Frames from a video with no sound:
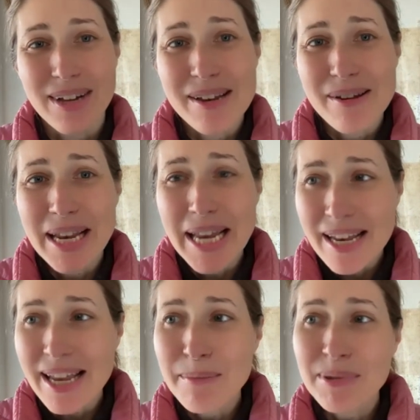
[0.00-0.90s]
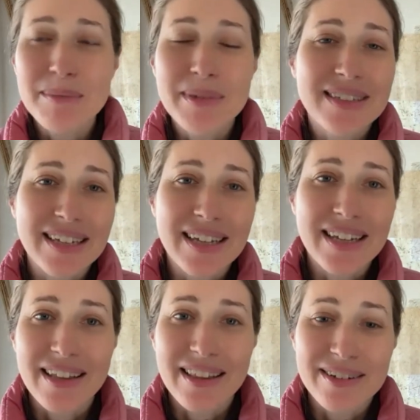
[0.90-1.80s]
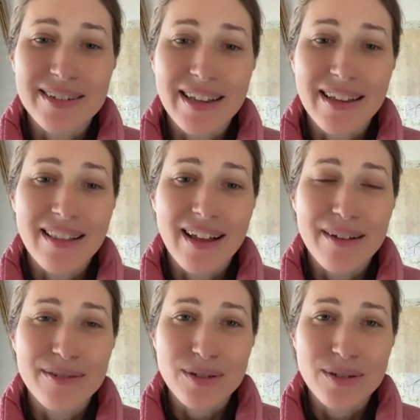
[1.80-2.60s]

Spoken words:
and implementing it in their daily life.